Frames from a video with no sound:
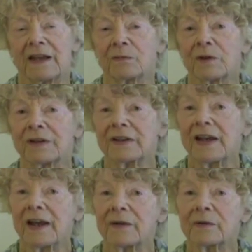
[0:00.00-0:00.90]
And
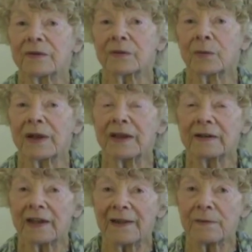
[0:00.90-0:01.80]
the way
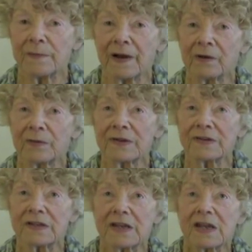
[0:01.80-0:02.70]
it came about
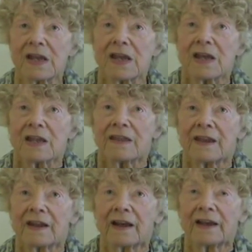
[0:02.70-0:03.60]
was
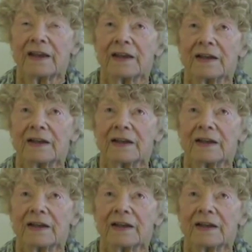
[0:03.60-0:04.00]
that